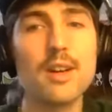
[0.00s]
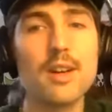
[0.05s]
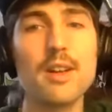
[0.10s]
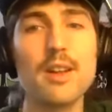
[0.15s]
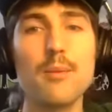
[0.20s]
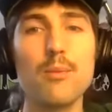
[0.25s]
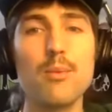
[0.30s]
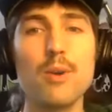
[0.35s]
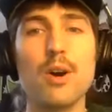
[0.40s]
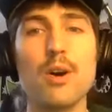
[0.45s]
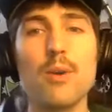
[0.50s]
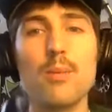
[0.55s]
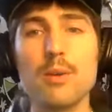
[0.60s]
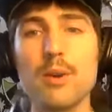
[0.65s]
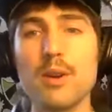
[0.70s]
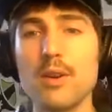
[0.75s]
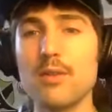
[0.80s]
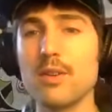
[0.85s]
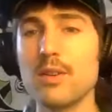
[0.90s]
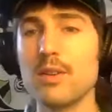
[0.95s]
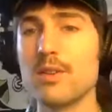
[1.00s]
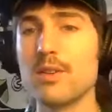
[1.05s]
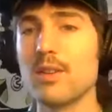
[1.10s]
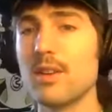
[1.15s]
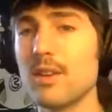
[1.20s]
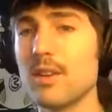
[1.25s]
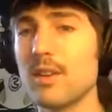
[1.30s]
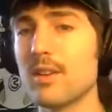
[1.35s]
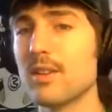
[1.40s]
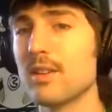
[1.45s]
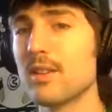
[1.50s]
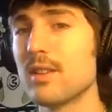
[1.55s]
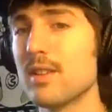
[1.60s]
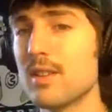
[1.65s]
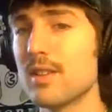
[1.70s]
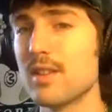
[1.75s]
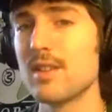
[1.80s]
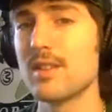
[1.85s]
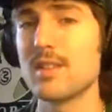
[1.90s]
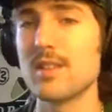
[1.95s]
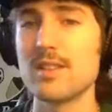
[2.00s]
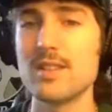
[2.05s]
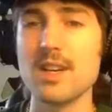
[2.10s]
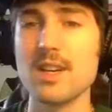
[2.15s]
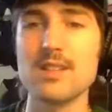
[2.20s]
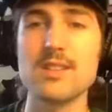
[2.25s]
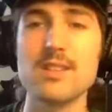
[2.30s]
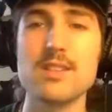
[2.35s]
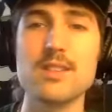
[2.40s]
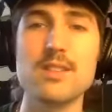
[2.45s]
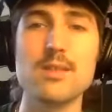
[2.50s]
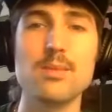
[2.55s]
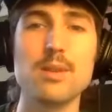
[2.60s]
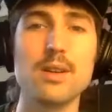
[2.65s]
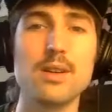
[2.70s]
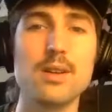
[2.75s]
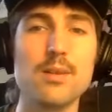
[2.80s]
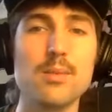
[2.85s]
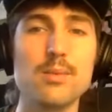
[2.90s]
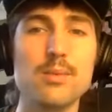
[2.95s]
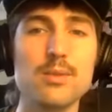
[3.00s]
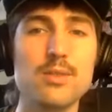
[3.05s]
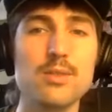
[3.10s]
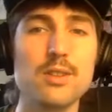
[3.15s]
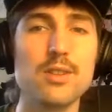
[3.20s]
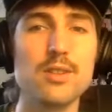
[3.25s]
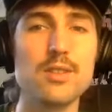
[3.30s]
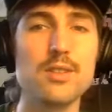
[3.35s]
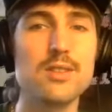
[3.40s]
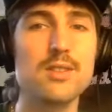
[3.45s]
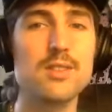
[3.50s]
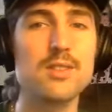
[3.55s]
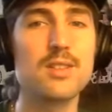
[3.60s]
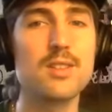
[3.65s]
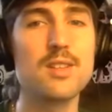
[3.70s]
and then we're hopping over to Texas to play a couple of shows.